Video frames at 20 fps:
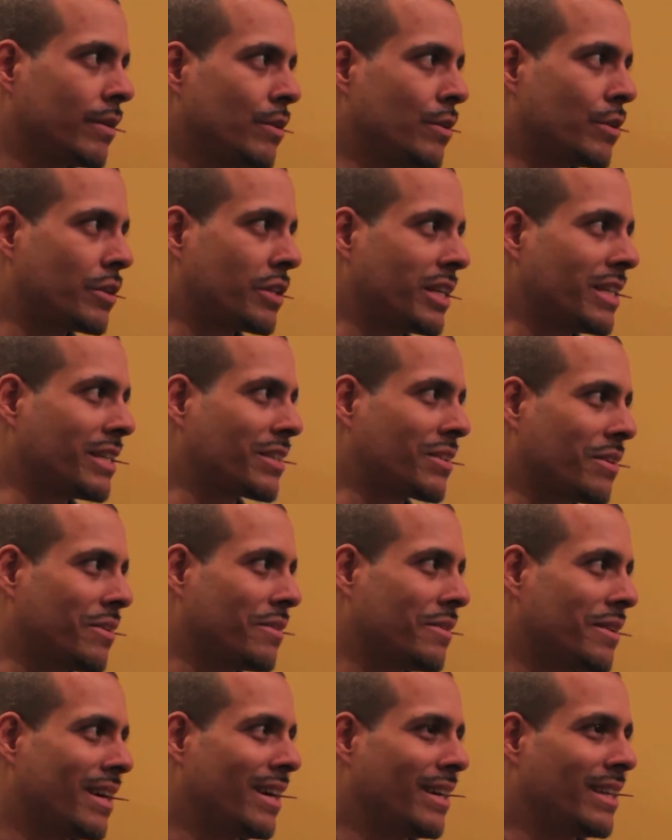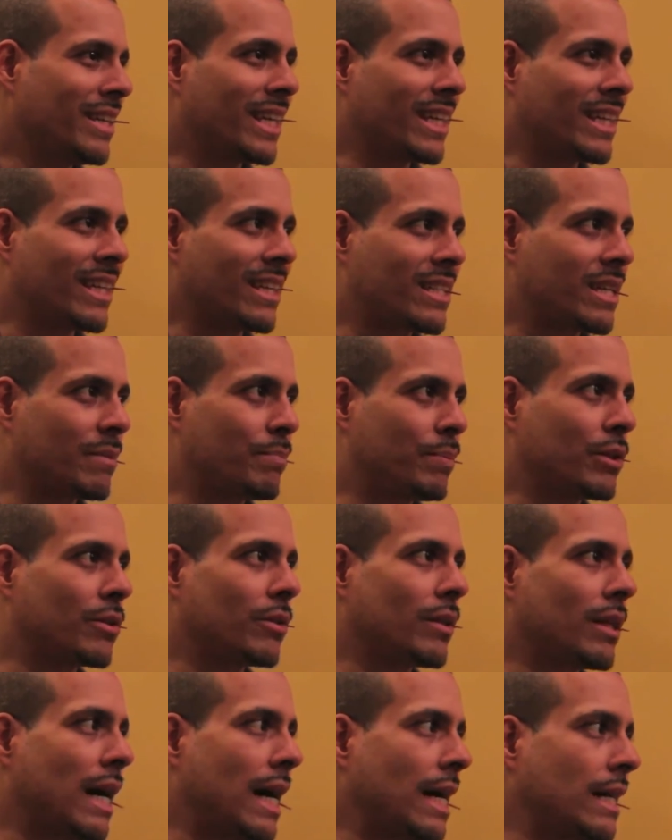You see, so you get the
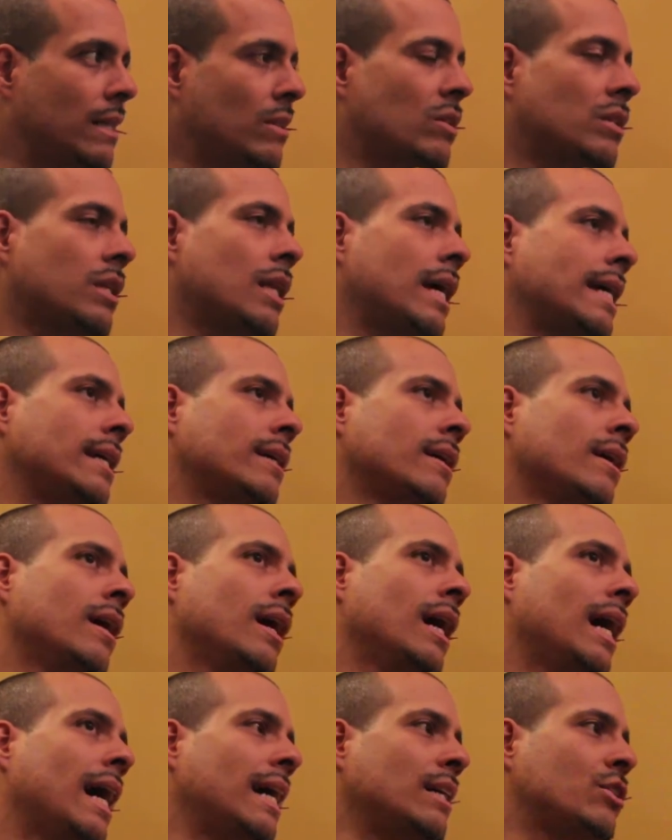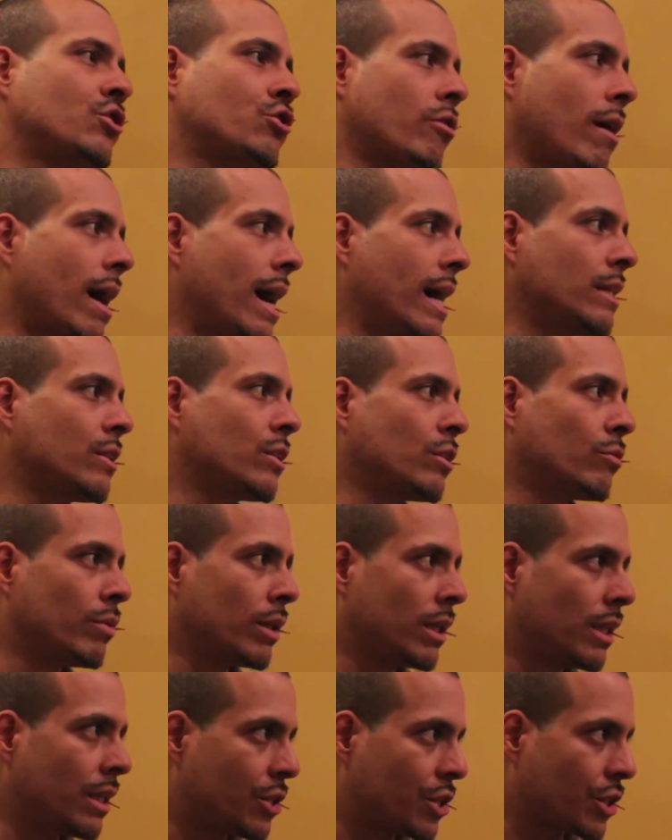typical lines like, I tried the
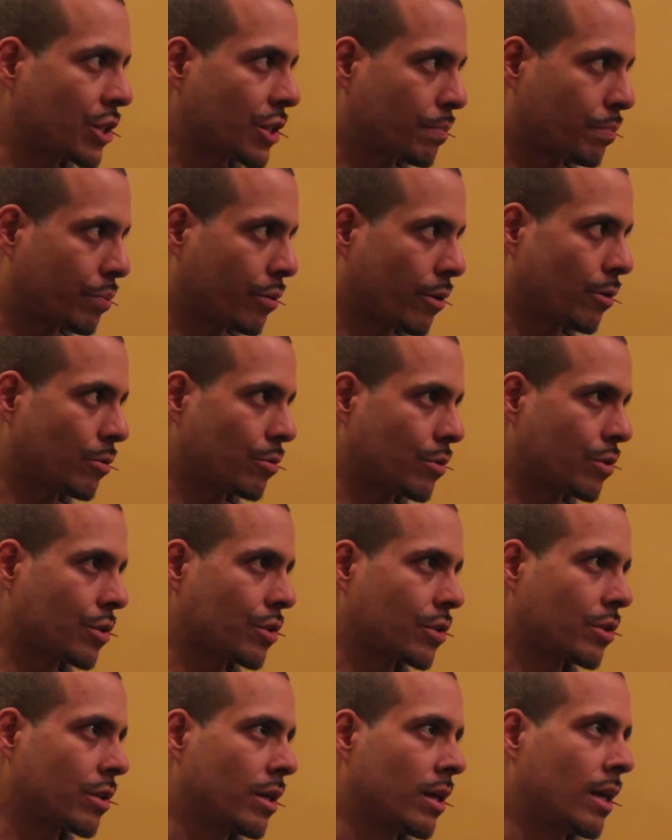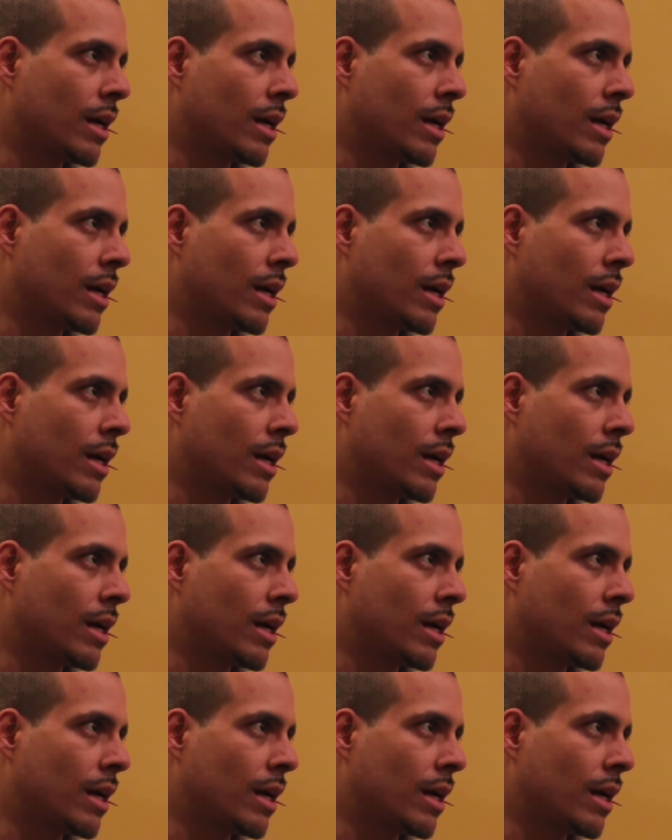religious approach.